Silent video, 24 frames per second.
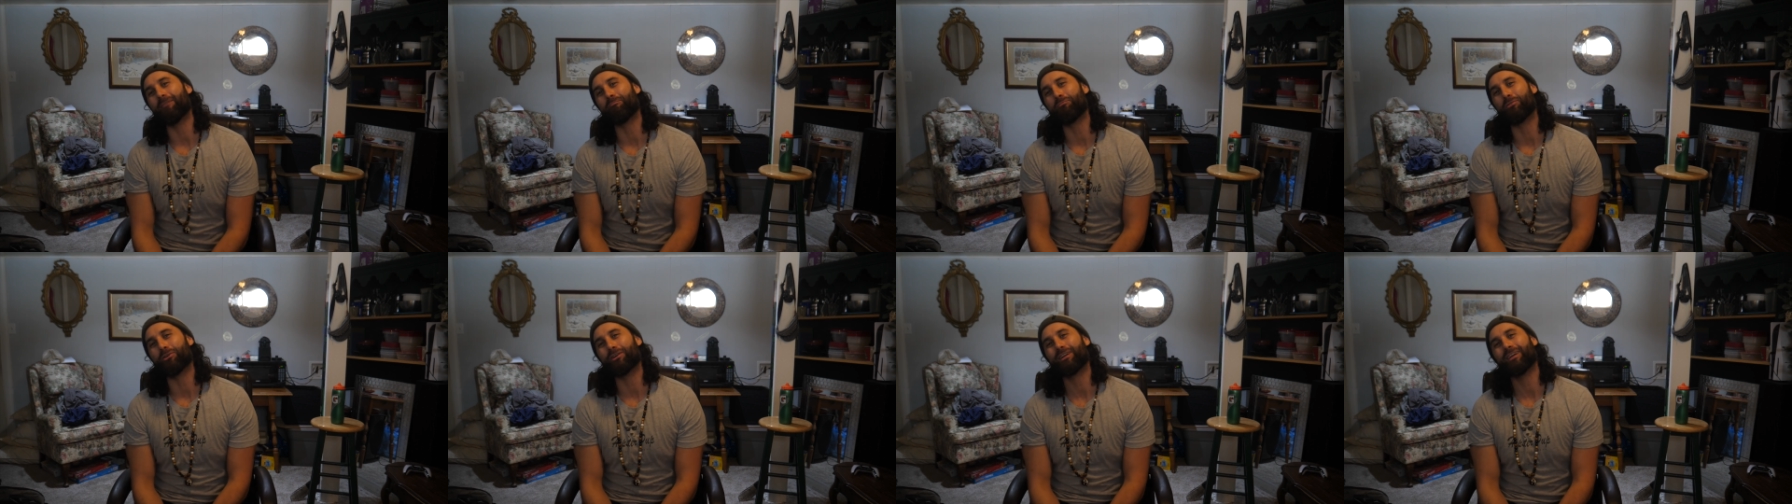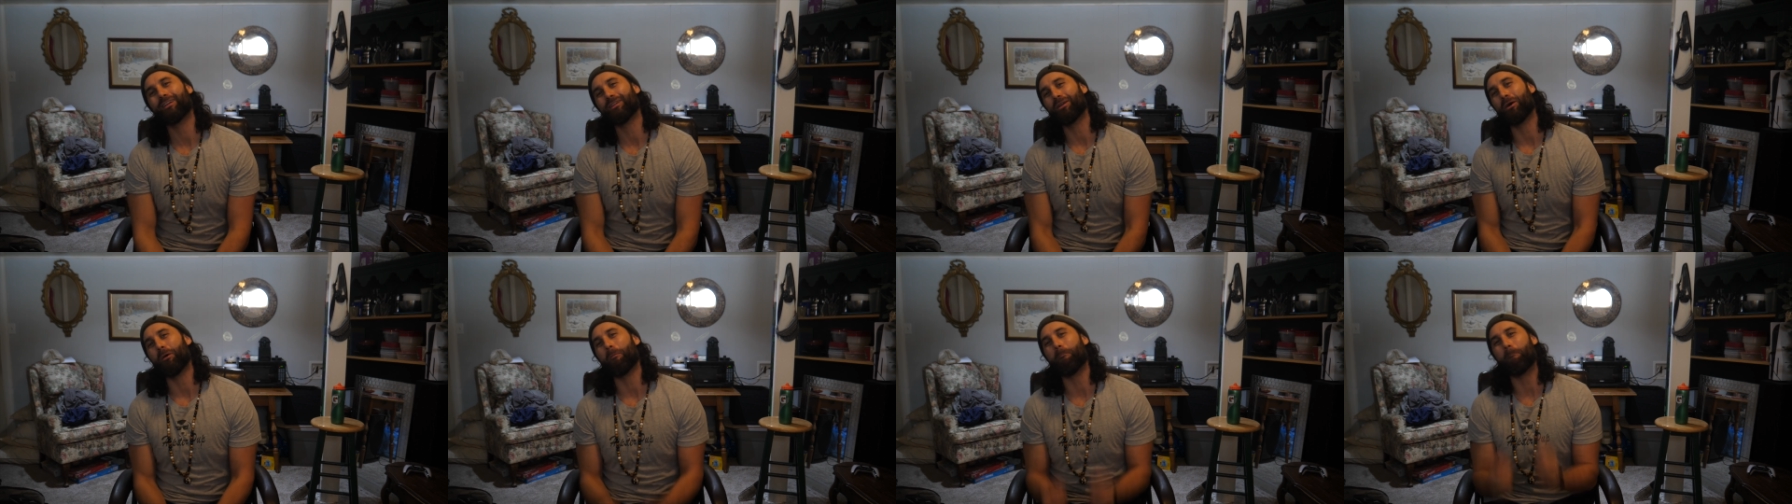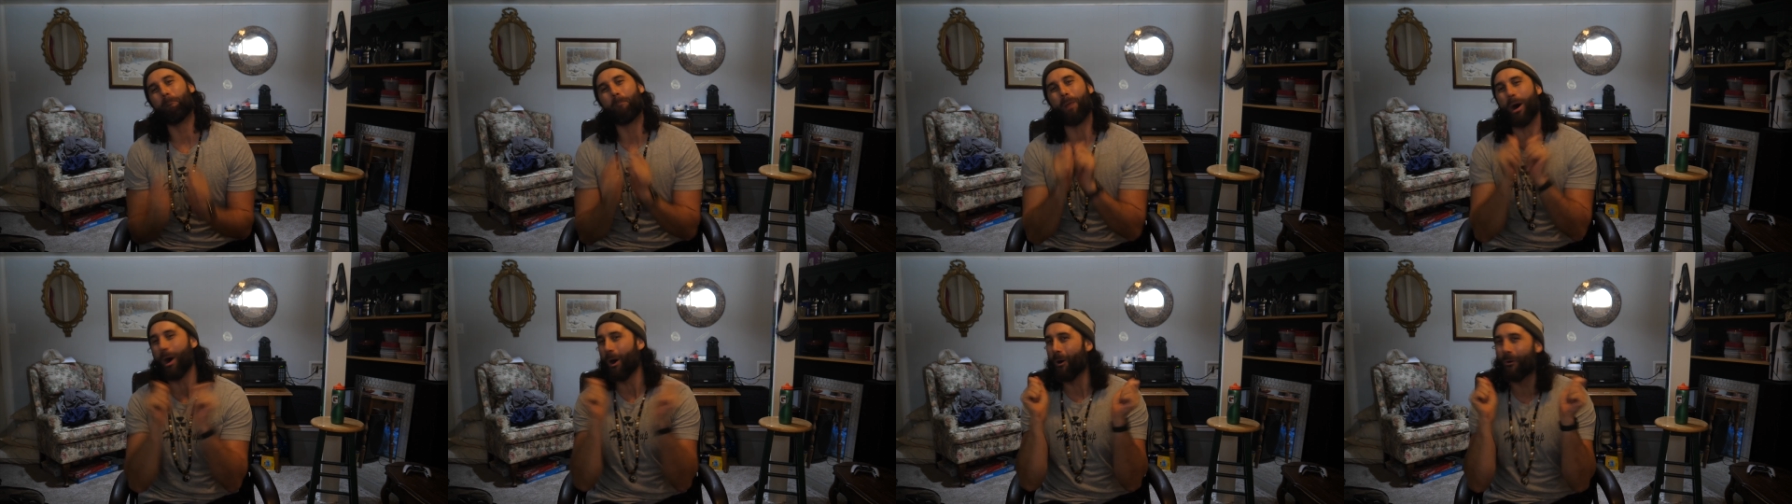putting a little
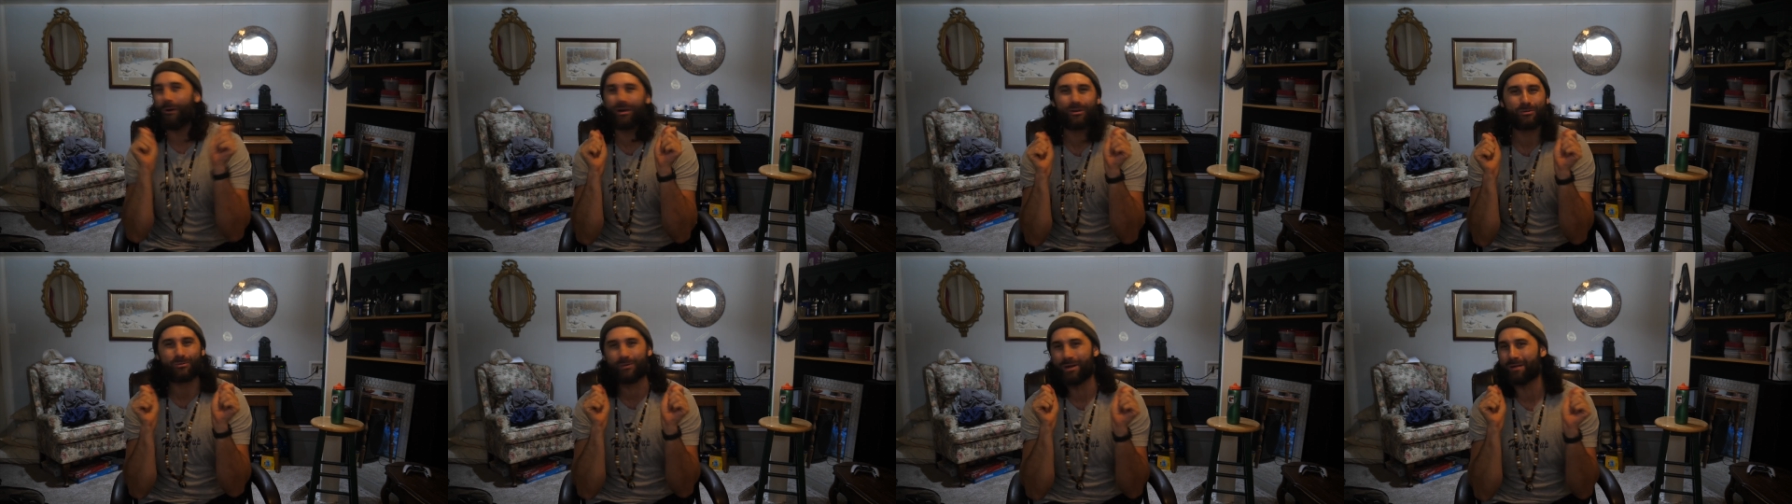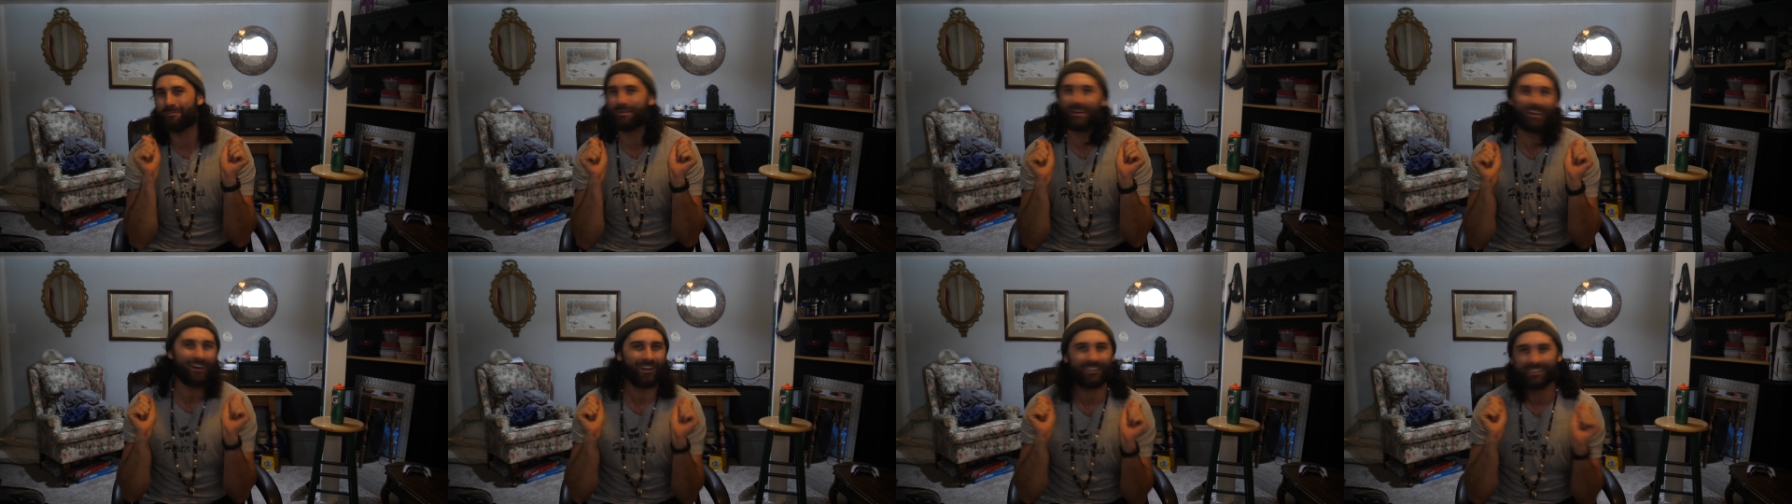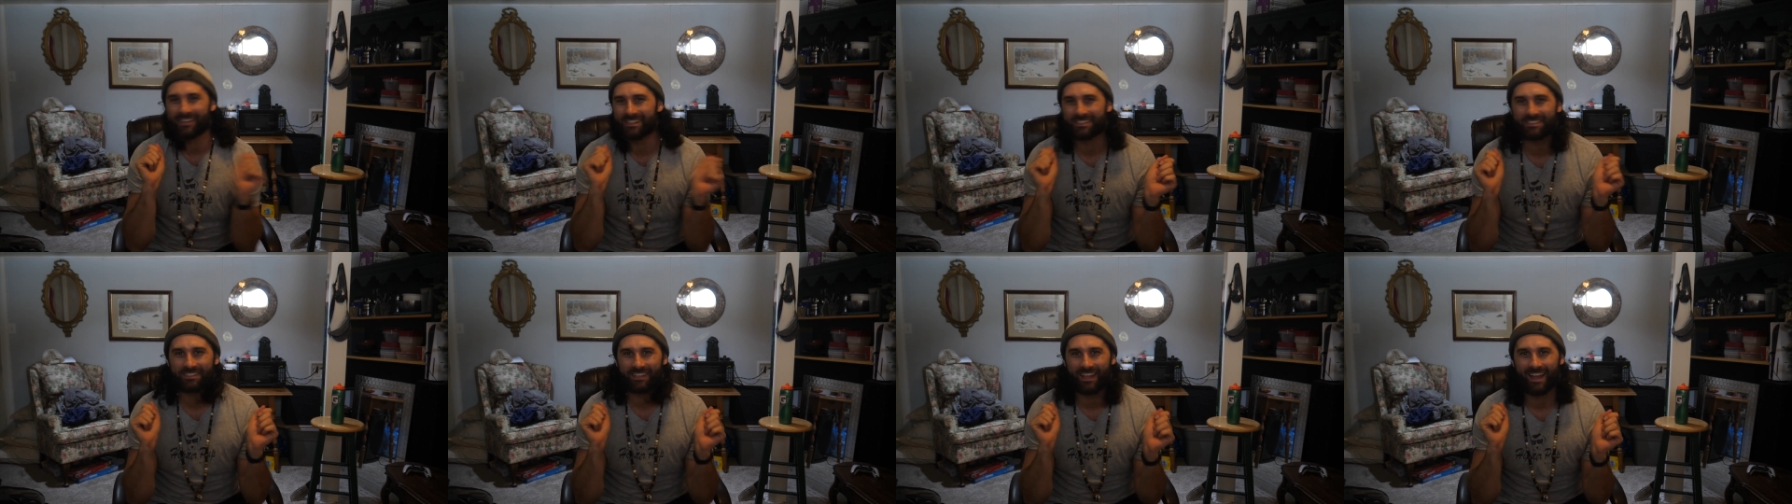bow and ribbon on
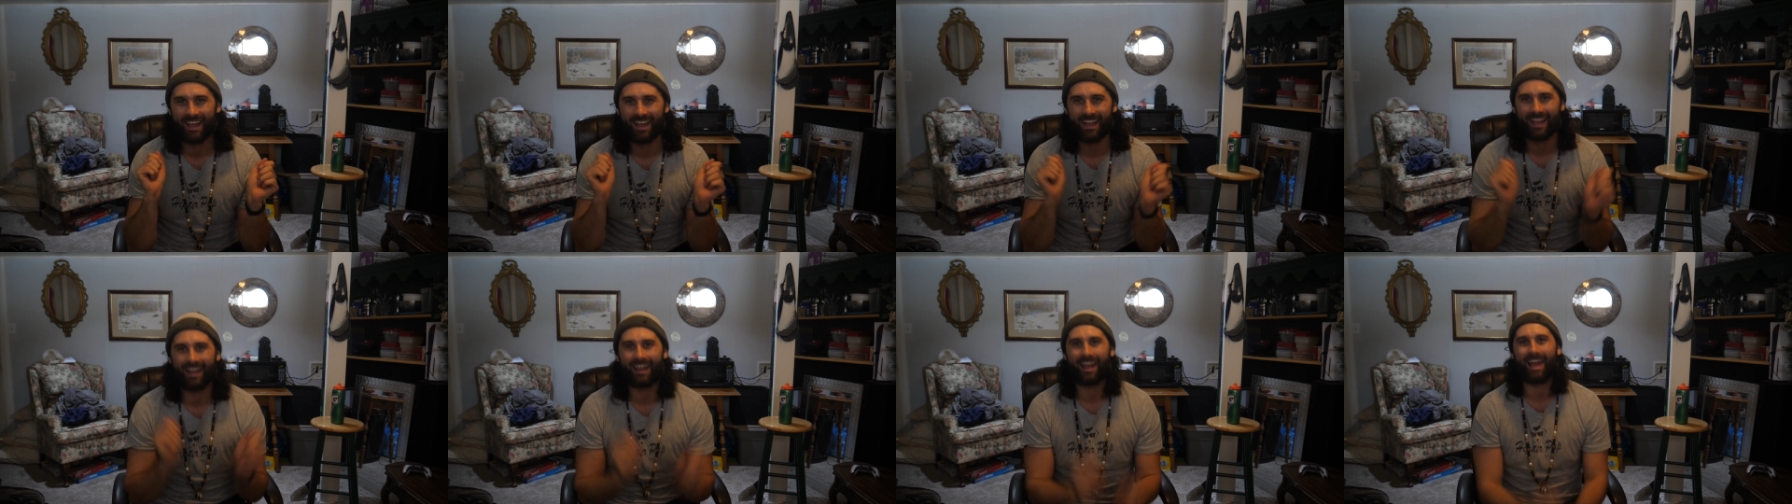this thing